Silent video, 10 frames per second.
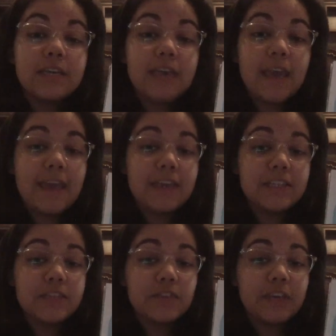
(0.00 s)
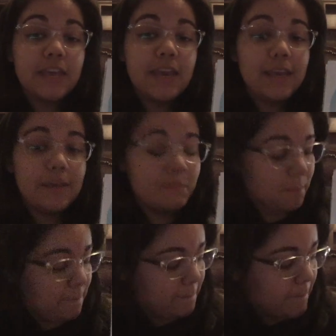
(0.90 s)
K is for kitty.
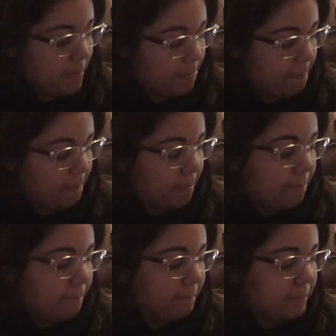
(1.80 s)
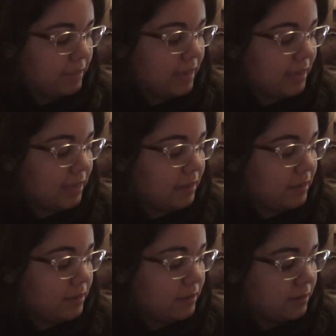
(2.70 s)
Kitty,
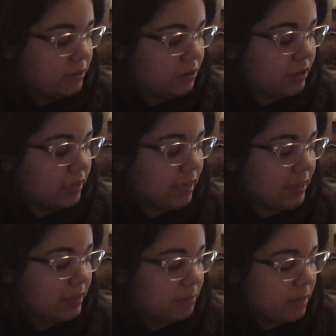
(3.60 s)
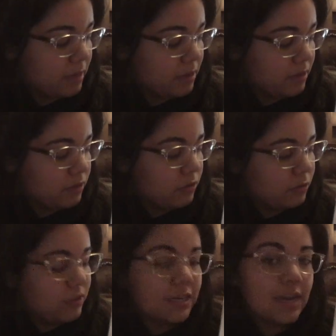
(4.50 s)
you're killing me
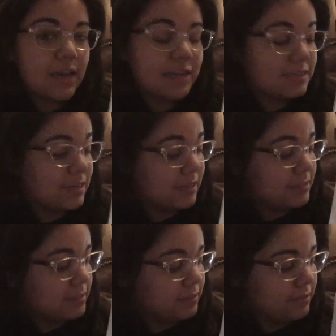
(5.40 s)
with kindness.